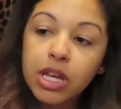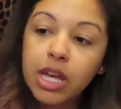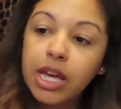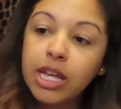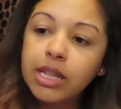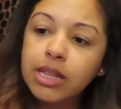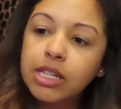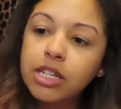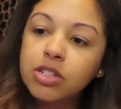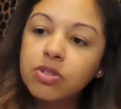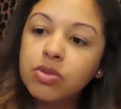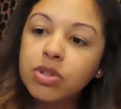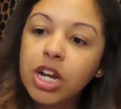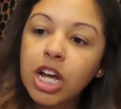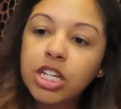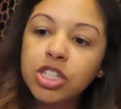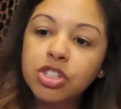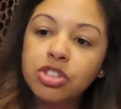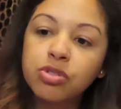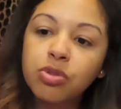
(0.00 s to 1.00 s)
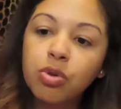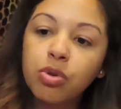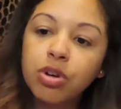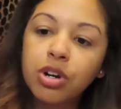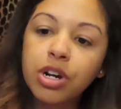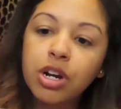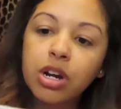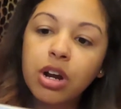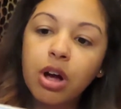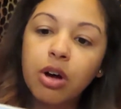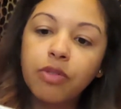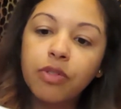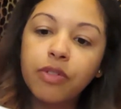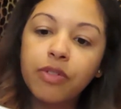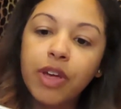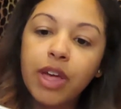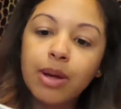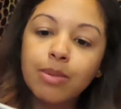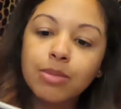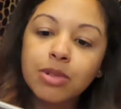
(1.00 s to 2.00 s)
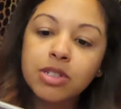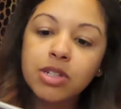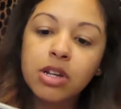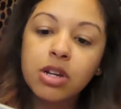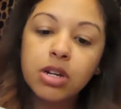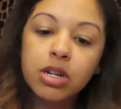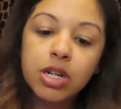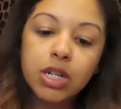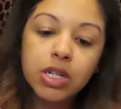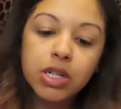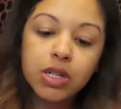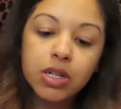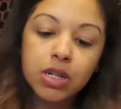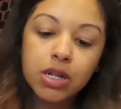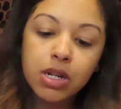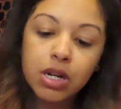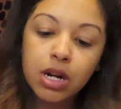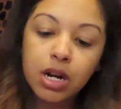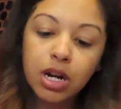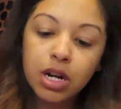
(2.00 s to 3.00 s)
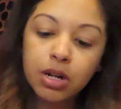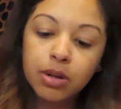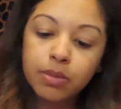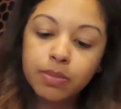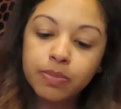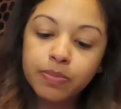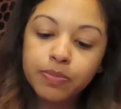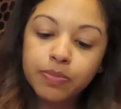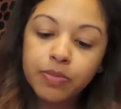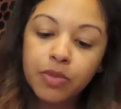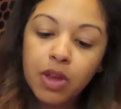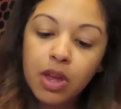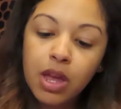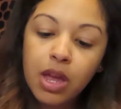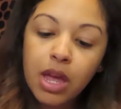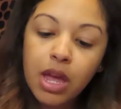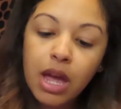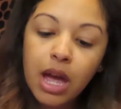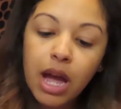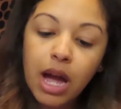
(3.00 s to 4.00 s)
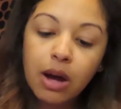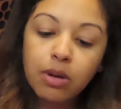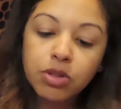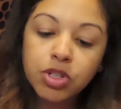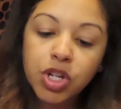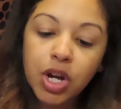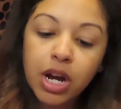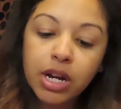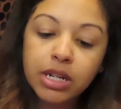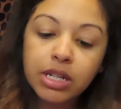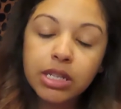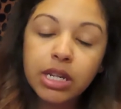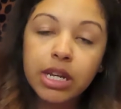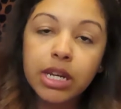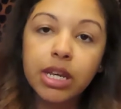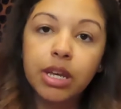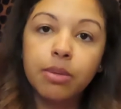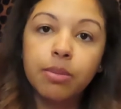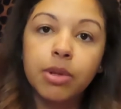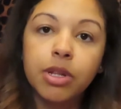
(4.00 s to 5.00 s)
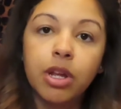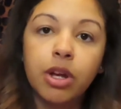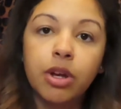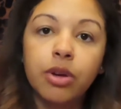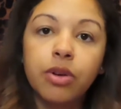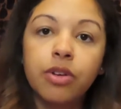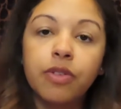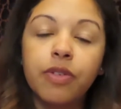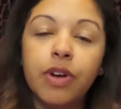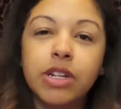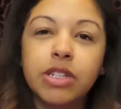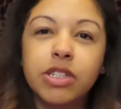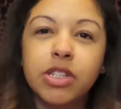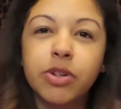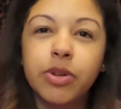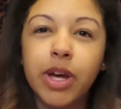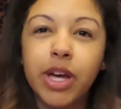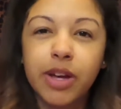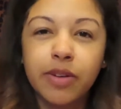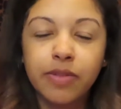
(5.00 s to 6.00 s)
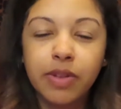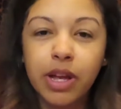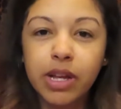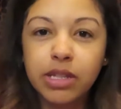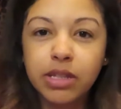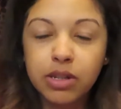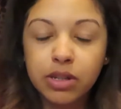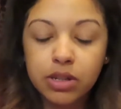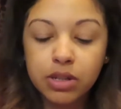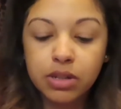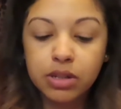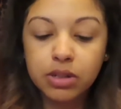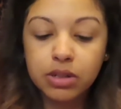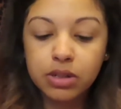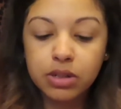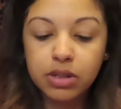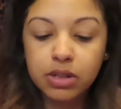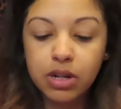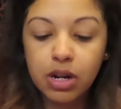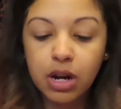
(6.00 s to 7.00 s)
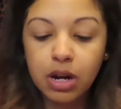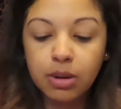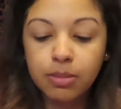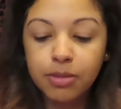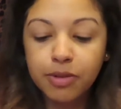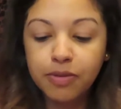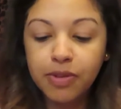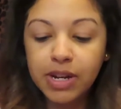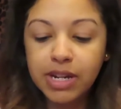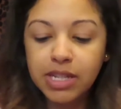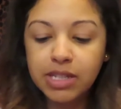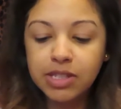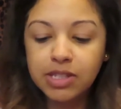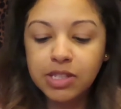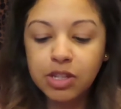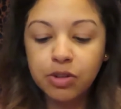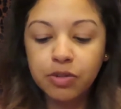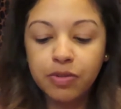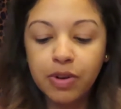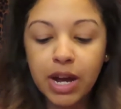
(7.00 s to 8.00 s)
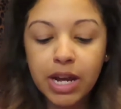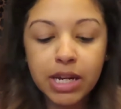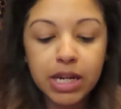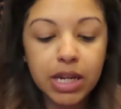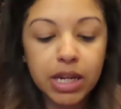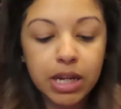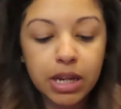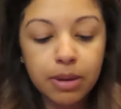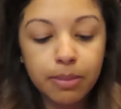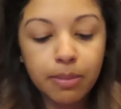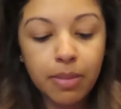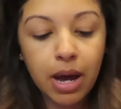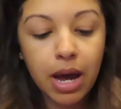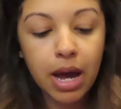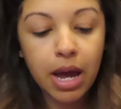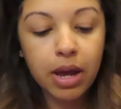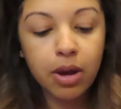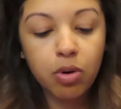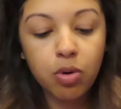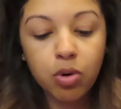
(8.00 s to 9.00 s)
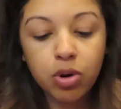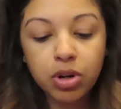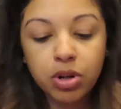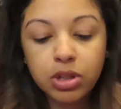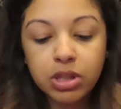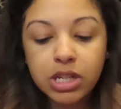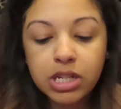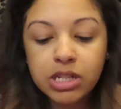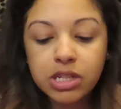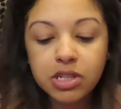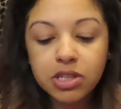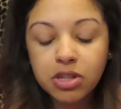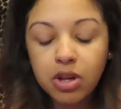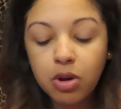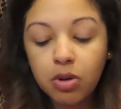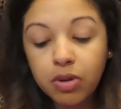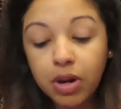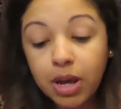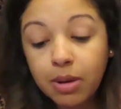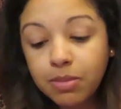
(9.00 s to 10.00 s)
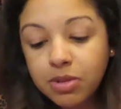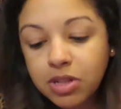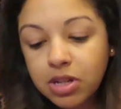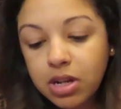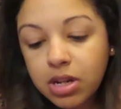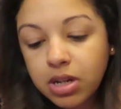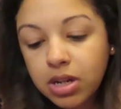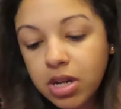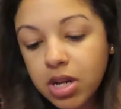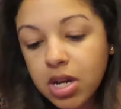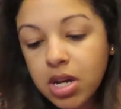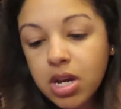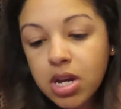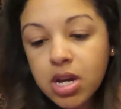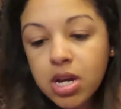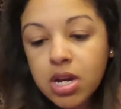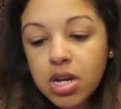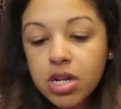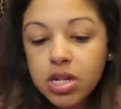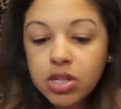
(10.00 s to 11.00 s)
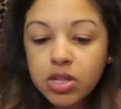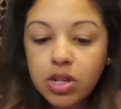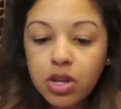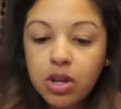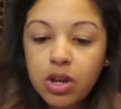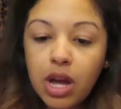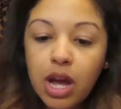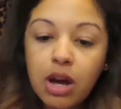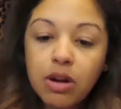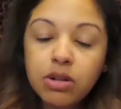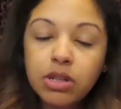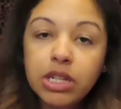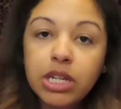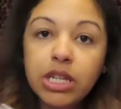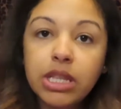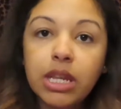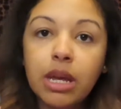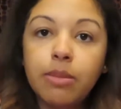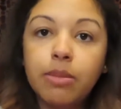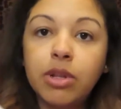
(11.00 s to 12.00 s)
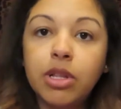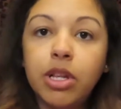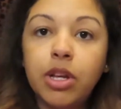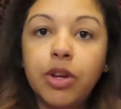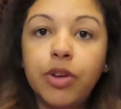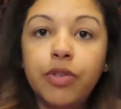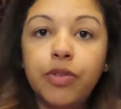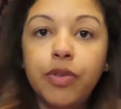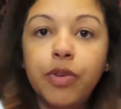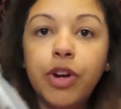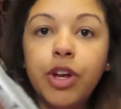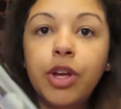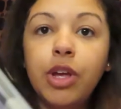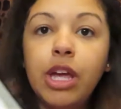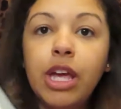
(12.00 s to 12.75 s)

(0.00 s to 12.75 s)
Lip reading: And this one, I just ordered it off of Amazon. I will try to link it below if I still have like the if I can still find it in my order list on Amazon. So I will link that below for you.